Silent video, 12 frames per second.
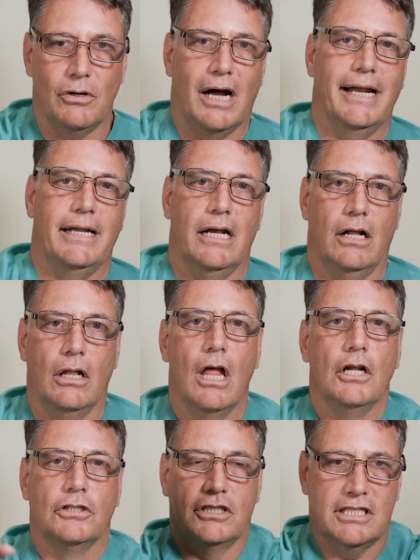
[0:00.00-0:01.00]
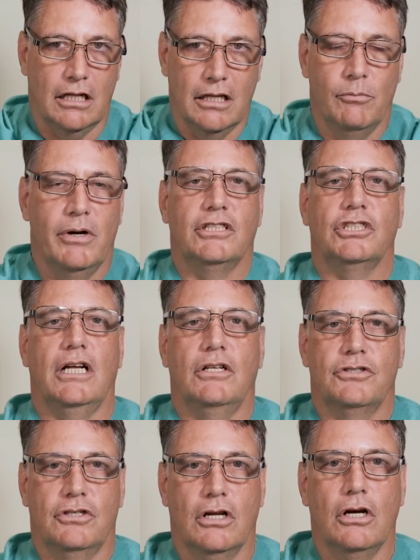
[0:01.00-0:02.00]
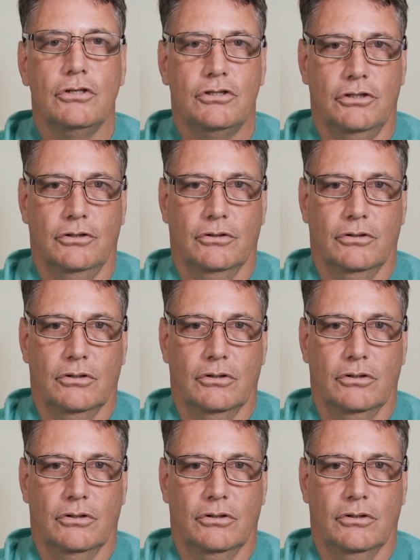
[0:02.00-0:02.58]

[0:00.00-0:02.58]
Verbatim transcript: IDL to tell them which cells to go to.